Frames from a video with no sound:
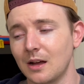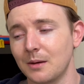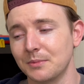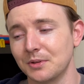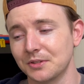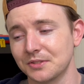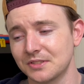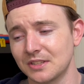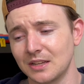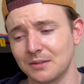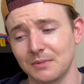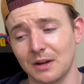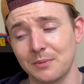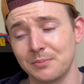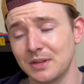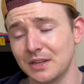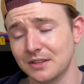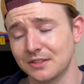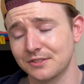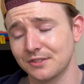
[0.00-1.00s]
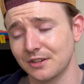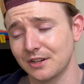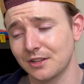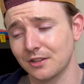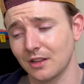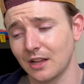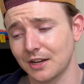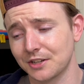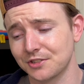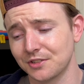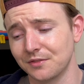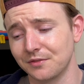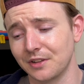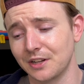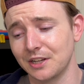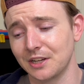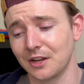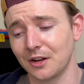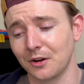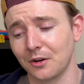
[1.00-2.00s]
You'll see in my PS3 collection
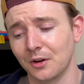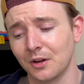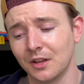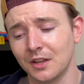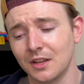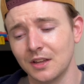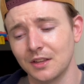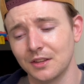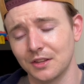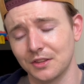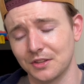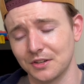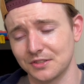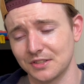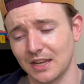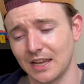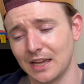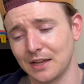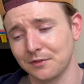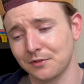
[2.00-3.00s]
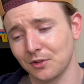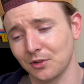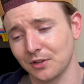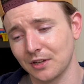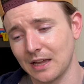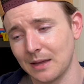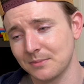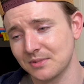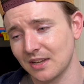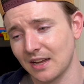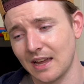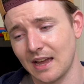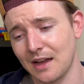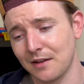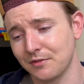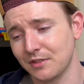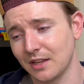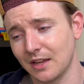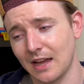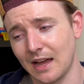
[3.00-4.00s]
video that there's a handful of games I
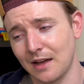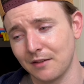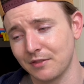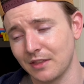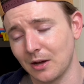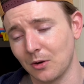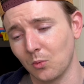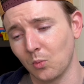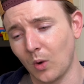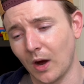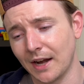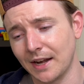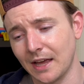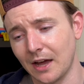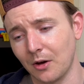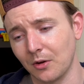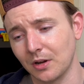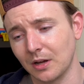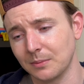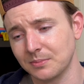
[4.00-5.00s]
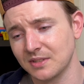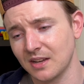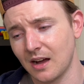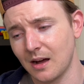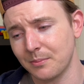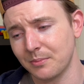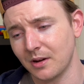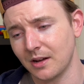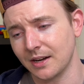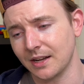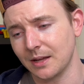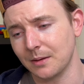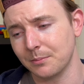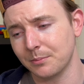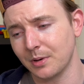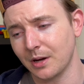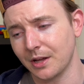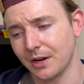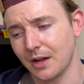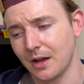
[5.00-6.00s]
have that have that whiteout up top on it.
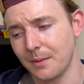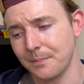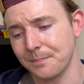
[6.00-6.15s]
But